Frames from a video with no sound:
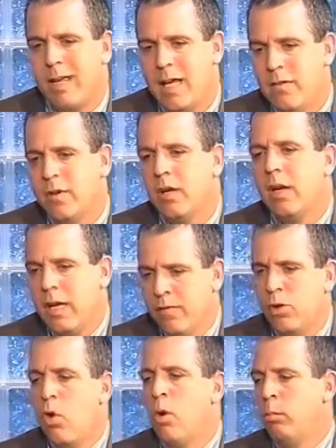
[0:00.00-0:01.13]
even
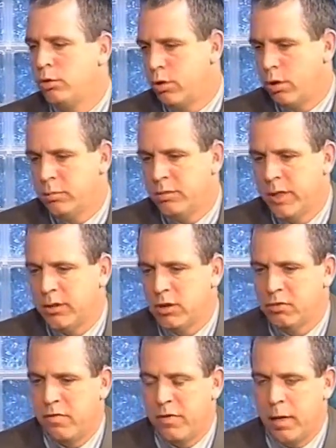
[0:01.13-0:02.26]
even normal circumstances
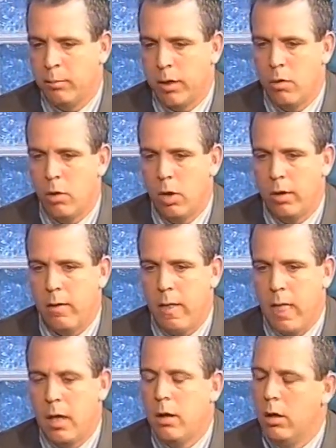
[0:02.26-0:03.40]
for family court,
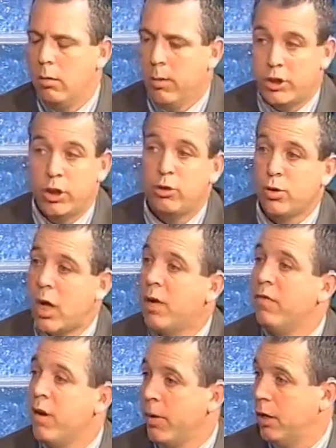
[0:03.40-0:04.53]
my children and I are
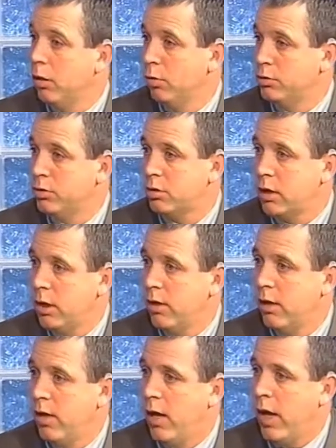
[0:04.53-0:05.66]
very close,
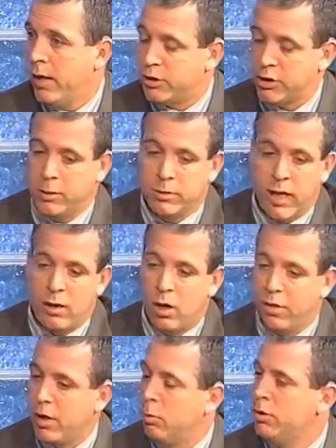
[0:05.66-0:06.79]
and it seems that
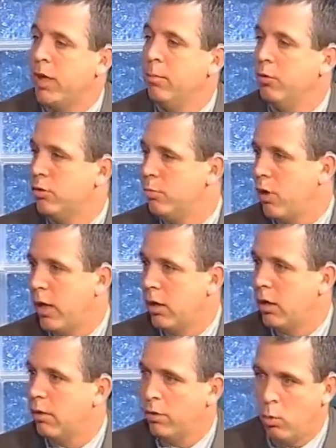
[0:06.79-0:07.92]
nothing was able to break
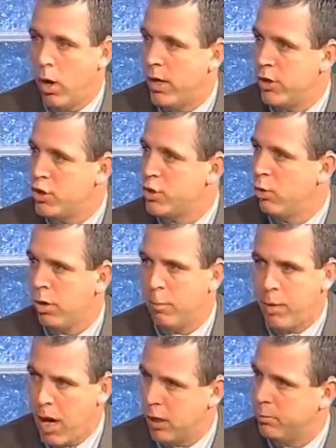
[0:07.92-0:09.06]
the wedge or the
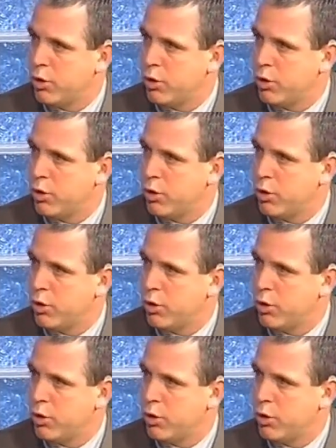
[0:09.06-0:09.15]
bond